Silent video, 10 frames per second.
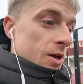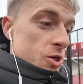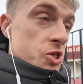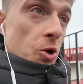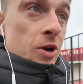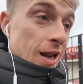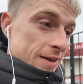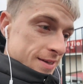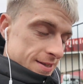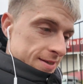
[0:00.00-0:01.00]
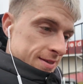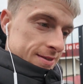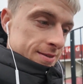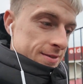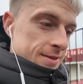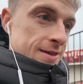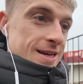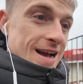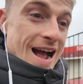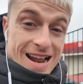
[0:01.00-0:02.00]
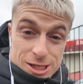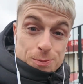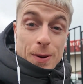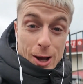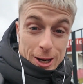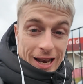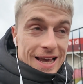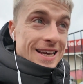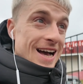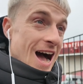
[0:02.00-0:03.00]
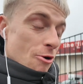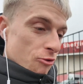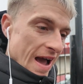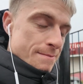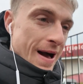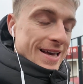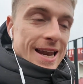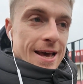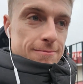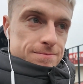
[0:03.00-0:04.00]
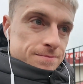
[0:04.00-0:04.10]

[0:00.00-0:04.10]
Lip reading: Sunderland and Burnley are right back in it.